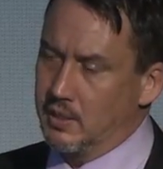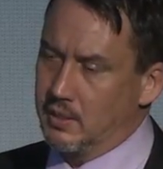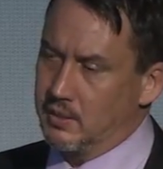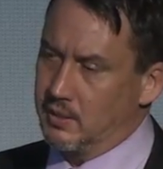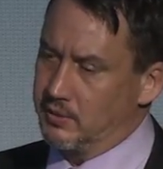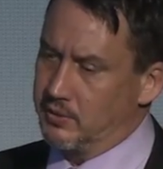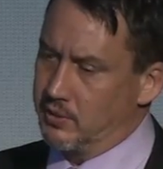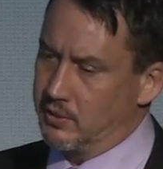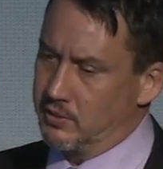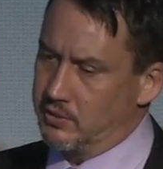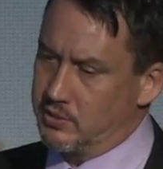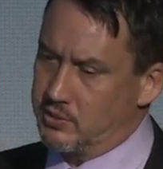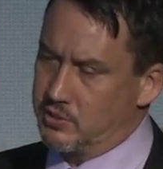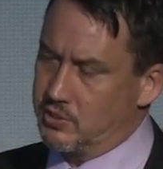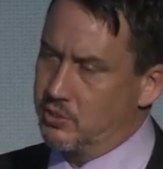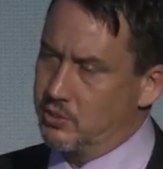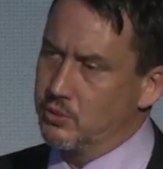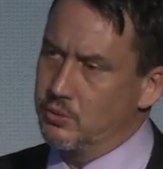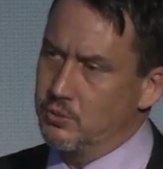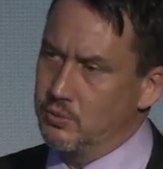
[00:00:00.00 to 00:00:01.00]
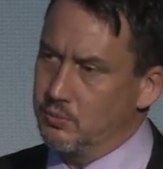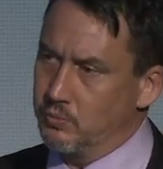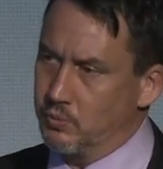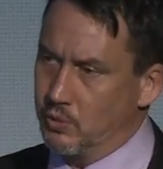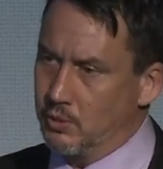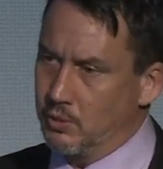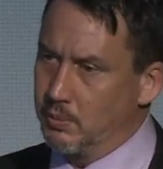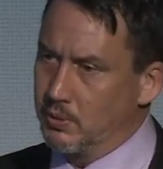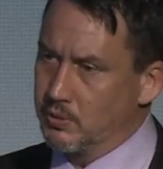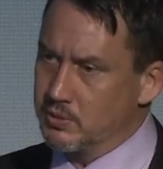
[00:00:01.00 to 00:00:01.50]
that there's 2
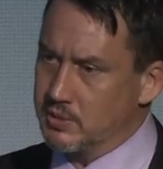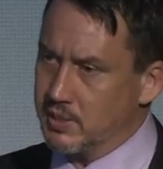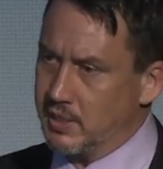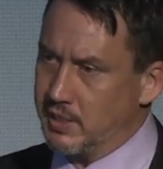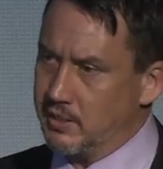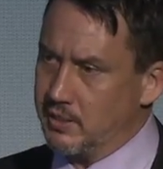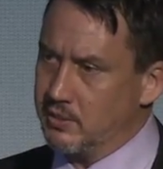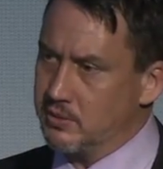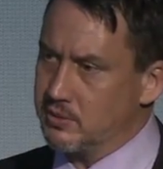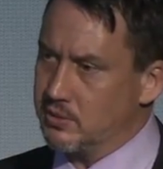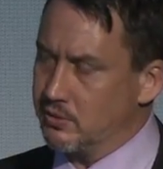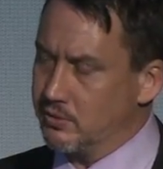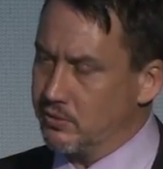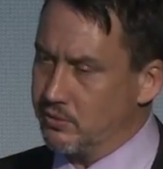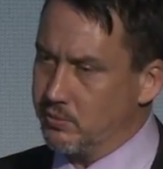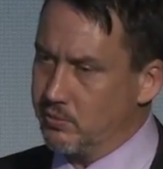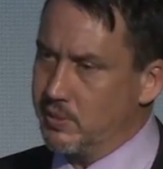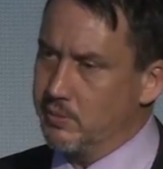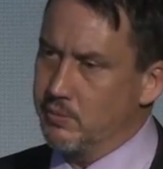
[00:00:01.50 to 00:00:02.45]
robo-signers or 3